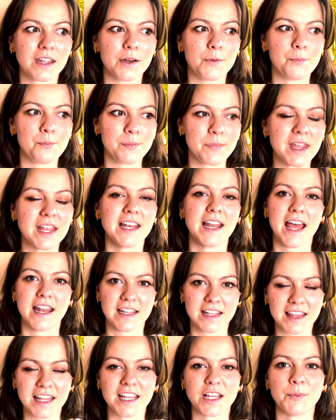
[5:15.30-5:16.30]
mean
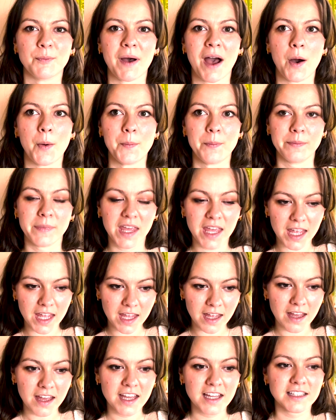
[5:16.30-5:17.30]
anything about
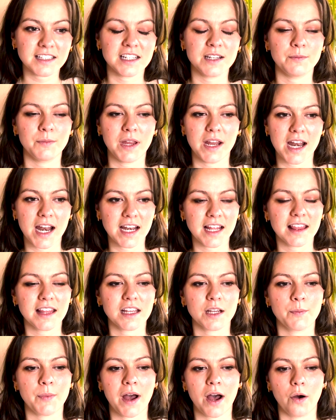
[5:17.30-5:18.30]
me, didn't mean anything
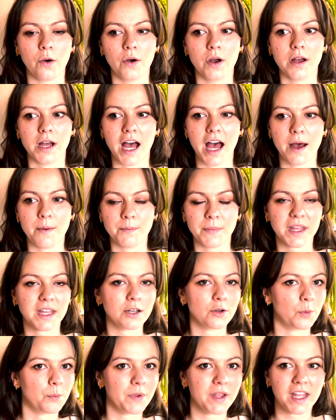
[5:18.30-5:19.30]
about uh, me
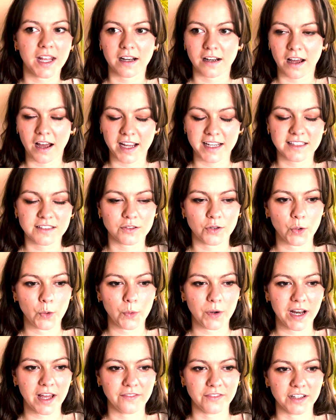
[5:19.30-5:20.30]
not being nice or
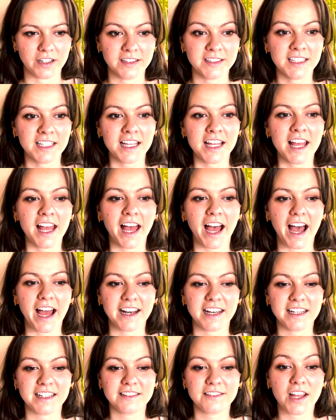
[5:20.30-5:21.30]
whatever. And
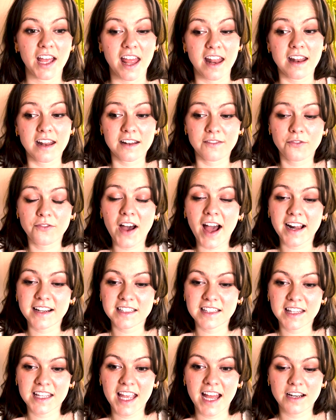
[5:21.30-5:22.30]
in, in fact,
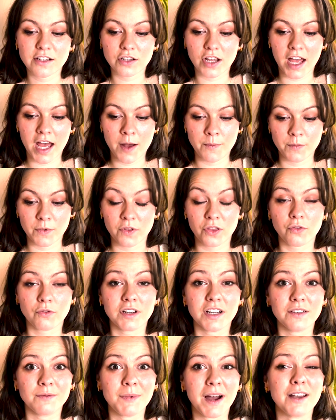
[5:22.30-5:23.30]
in the end, um, three
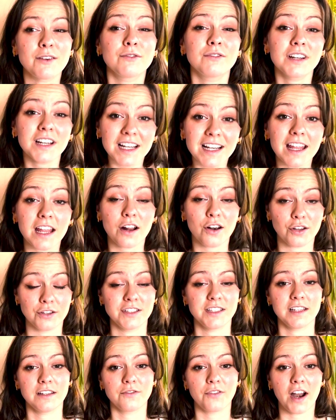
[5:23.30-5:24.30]
of my really
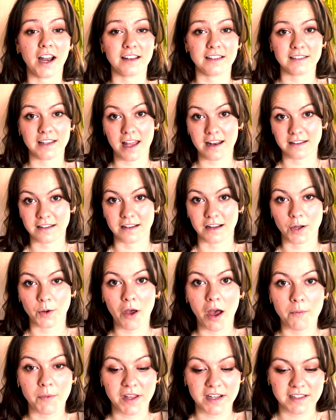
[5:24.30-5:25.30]
closest friends ended up
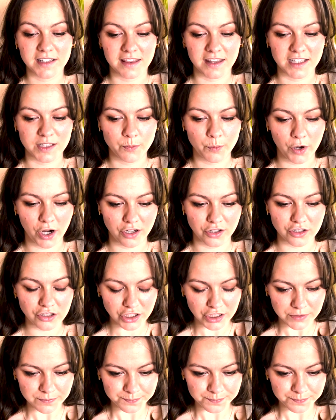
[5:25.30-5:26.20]
coming to this brunch.